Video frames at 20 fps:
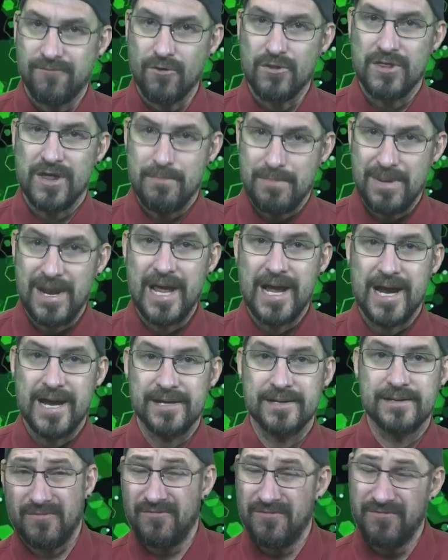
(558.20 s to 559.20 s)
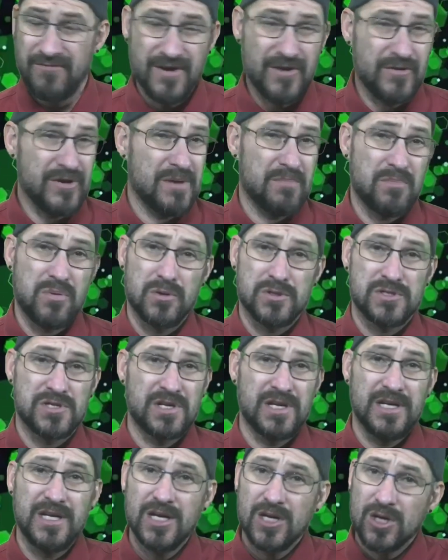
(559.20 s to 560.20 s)
for the plan. Very
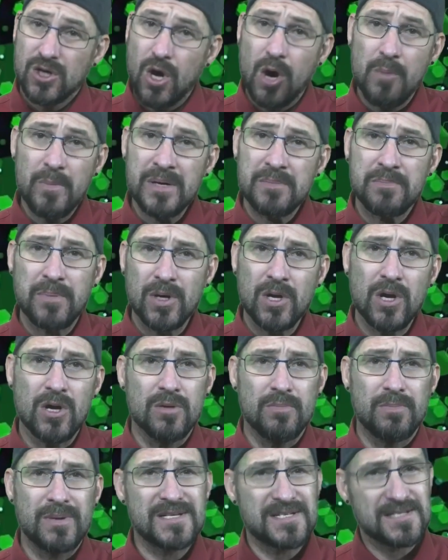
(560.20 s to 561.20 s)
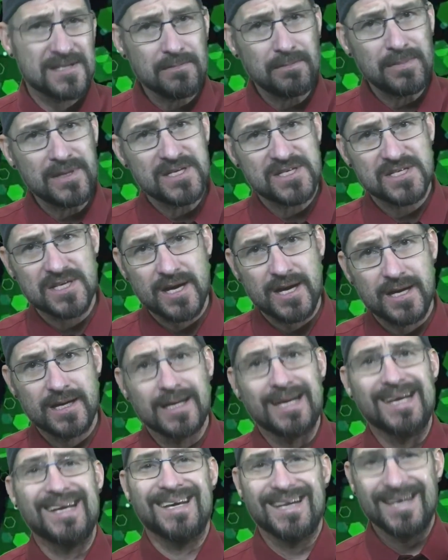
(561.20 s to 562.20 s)
importantly, comment below by simply
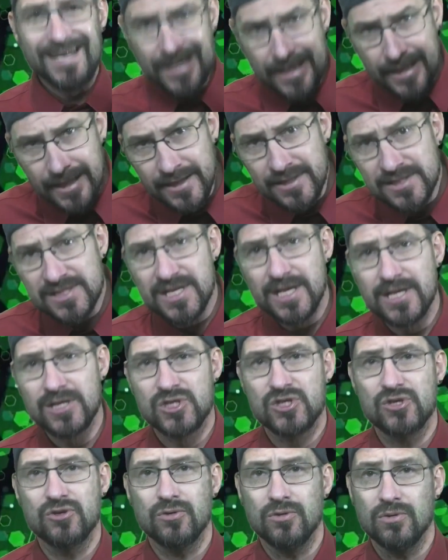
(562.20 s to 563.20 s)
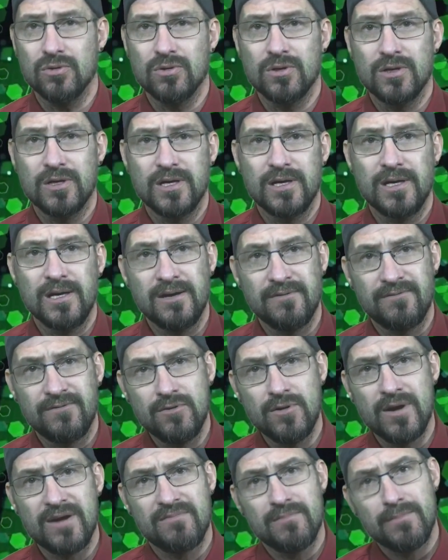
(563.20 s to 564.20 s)
saying intentional
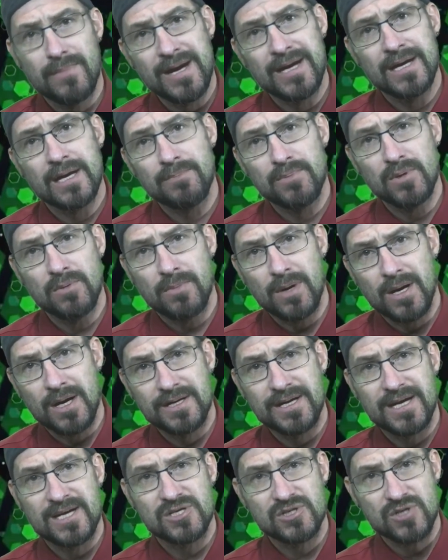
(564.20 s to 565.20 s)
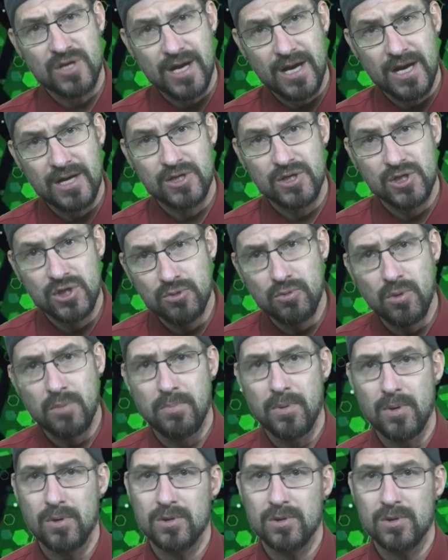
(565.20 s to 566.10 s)
if you have made up your mind as to how you will